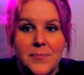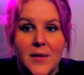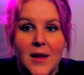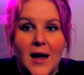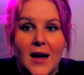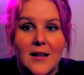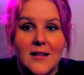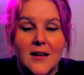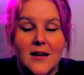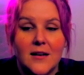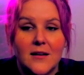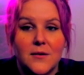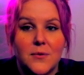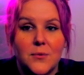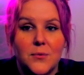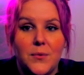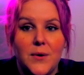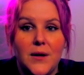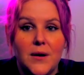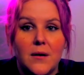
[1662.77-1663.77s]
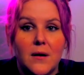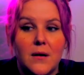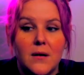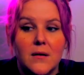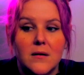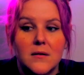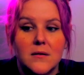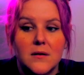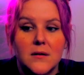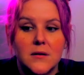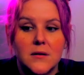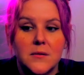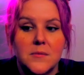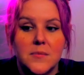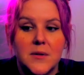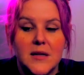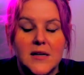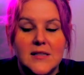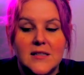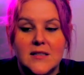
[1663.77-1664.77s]
And like, we are
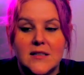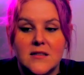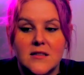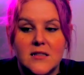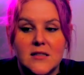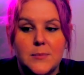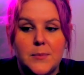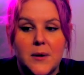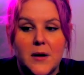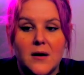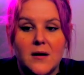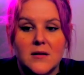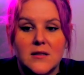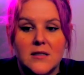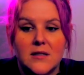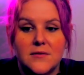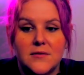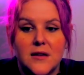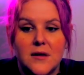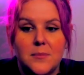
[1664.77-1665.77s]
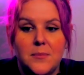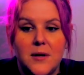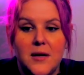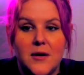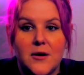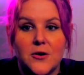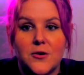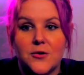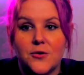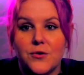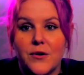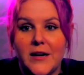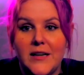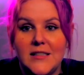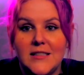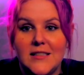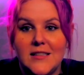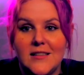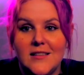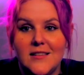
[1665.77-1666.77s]
placed in this box of like being
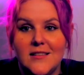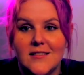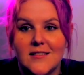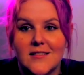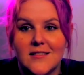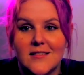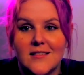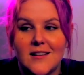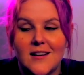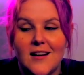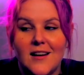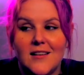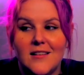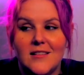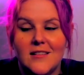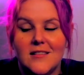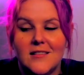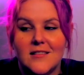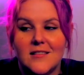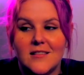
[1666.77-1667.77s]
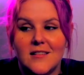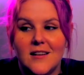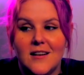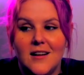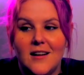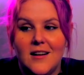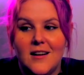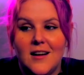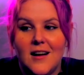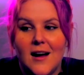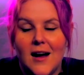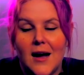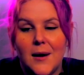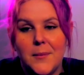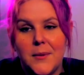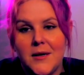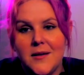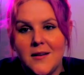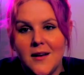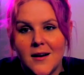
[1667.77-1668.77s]
crazy. And I
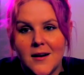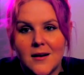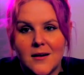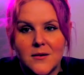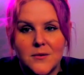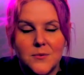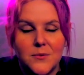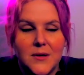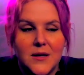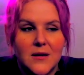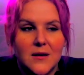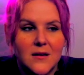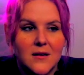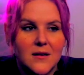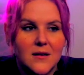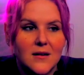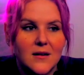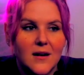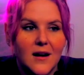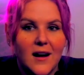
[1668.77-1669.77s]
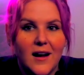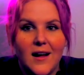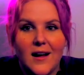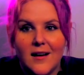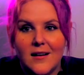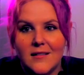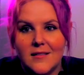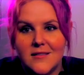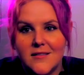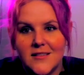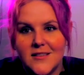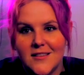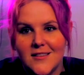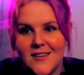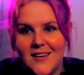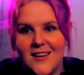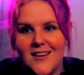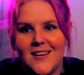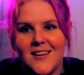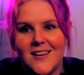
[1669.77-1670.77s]
mean, yeah, we are. And
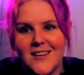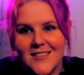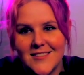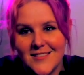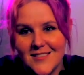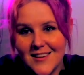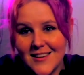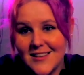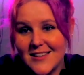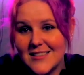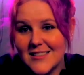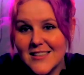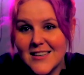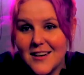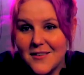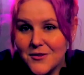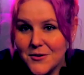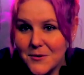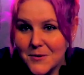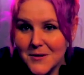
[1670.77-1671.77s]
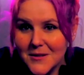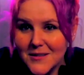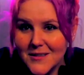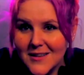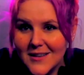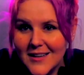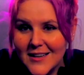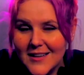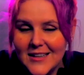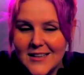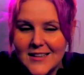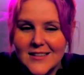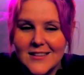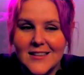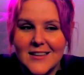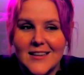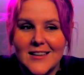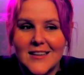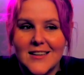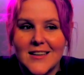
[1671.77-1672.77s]
isn't everyone?
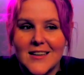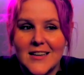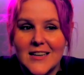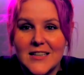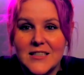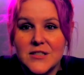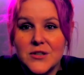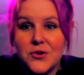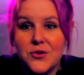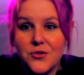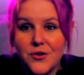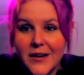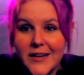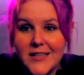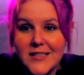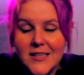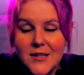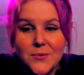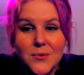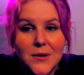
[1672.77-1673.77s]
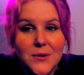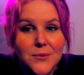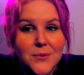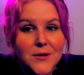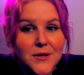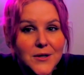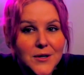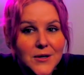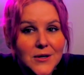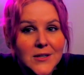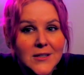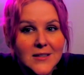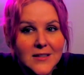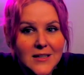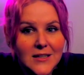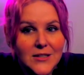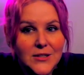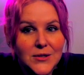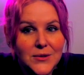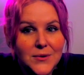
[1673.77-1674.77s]
Like, it's crazy what we're
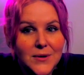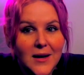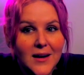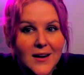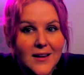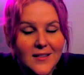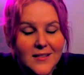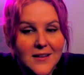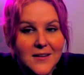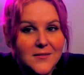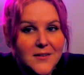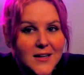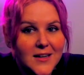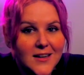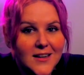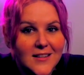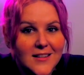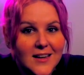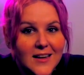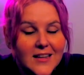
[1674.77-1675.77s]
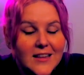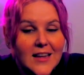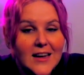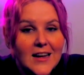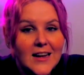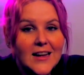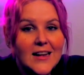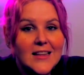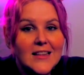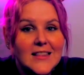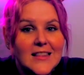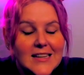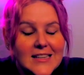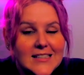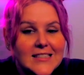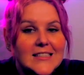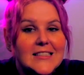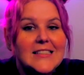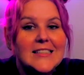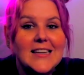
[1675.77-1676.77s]
currently doing and living in. Like,
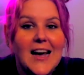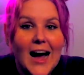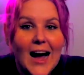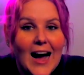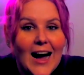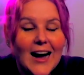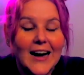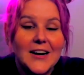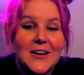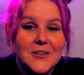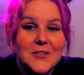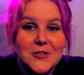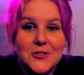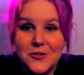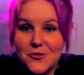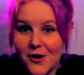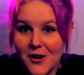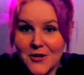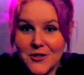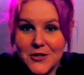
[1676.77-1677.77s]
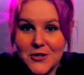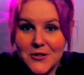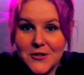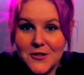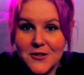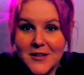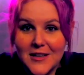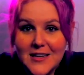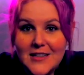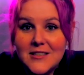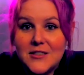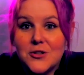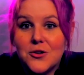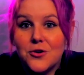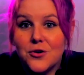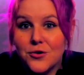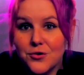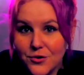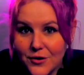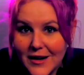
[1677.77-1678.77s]
this entire structure is
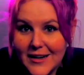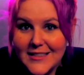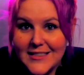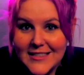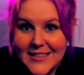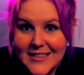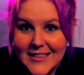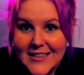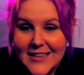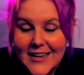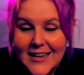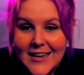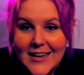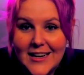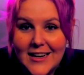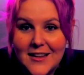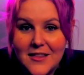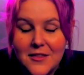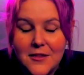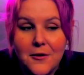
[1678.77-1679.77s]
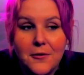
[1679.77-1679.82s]
crazy. The